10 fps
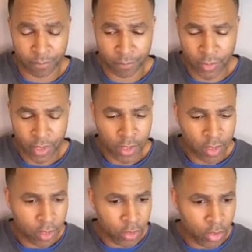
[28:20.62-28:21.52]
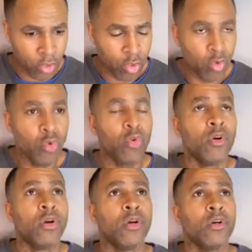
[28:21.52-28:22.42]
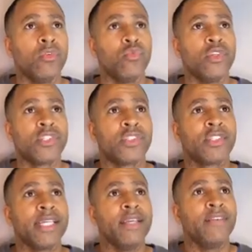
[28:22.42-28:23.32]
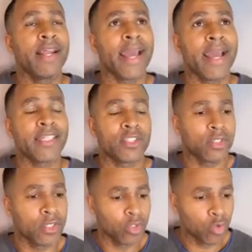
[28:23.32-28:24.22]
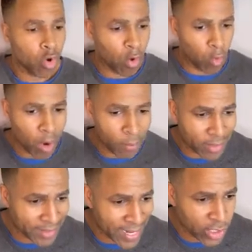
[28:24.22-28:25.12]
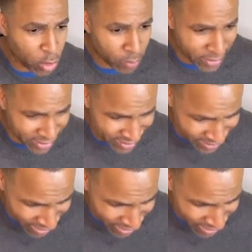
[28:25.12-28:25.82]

Do you receive it as, Lord, what must I do to be saved?